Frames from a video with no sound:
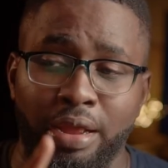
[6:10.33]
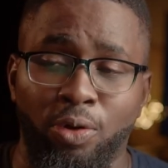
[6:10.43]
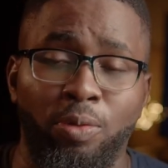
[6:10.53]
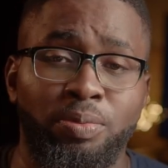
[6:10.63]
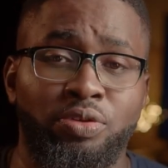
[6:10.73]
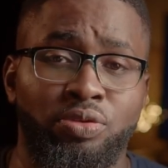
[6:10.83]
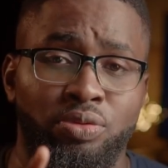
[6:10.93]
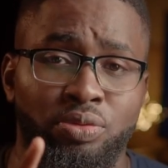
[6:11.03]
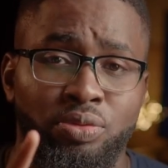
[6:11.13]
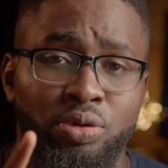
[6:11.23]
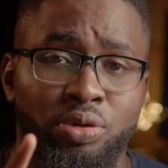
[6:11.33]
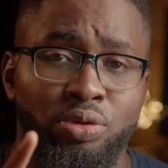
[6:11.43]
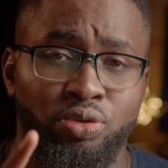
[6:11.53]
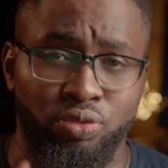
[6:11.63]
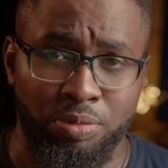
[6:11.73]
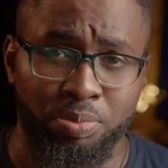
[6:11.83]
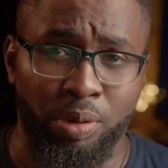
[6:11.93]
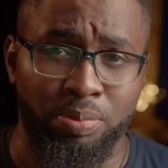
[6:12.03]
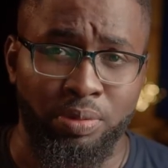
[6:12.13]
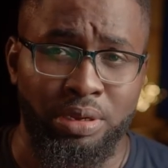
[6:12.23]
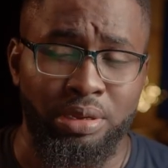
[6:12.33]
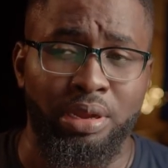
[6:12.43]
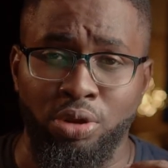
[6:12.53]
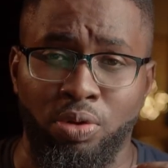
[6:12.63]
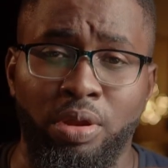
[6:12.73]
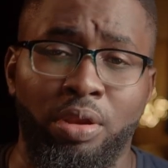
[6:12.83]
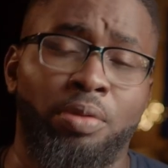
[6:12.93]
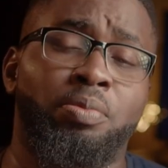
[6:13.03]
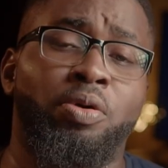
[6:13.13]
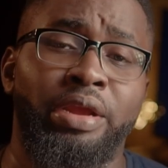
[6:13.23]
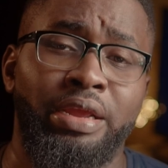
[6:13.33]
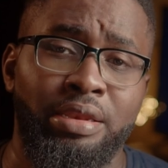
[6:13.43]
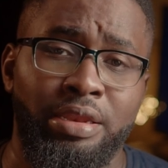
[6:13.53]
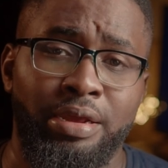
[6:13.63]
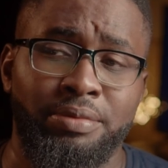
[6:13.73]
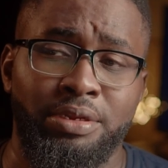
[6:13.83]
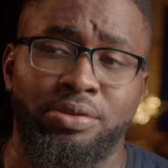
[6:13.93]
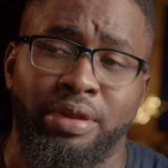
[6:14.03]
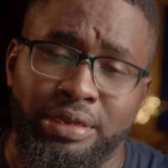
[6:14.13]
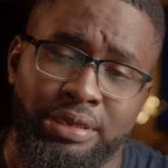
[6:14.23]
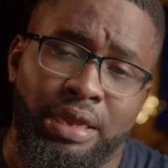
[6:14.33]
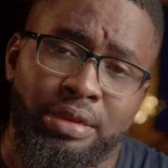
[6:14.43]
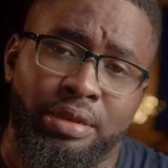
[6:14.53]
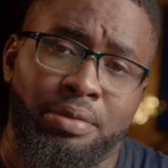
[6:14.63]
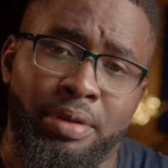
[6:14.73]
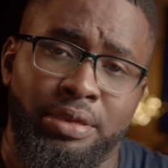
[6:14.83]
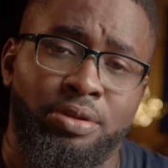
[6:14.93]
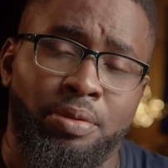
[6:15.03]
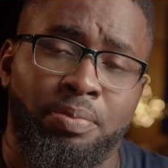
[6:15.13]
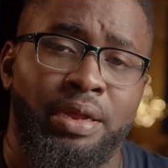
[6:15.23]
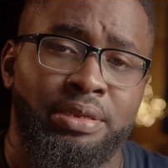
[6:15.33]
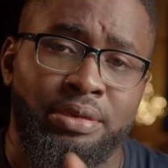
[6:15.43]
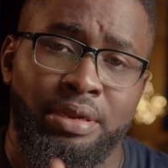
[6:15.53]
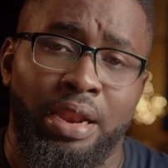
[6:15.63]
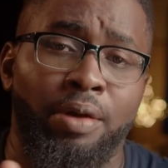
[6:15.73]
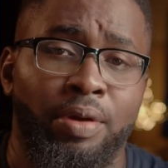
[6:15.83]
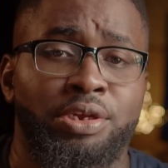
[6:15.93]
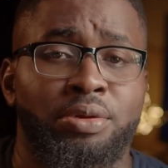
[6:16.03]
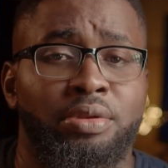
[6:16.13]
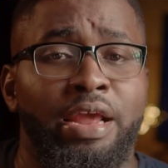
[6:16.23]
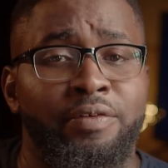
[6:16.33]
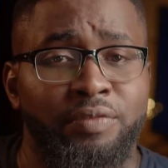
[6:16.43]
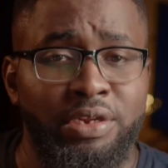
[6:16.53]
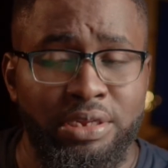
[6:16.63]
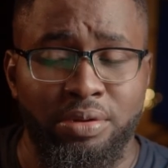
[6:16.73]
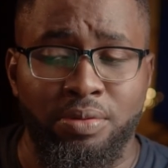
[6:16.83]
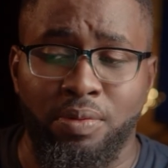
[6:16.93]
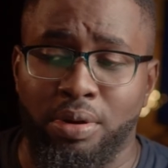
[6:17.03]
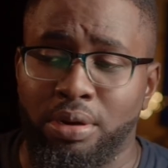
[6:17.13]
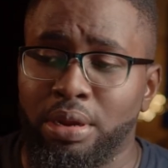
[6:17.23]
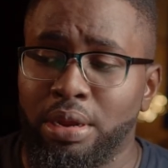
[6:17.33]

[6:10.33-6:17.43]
I hope to do it properly, go a lot more in depth into exactly my thought pattern and how I shot every single one.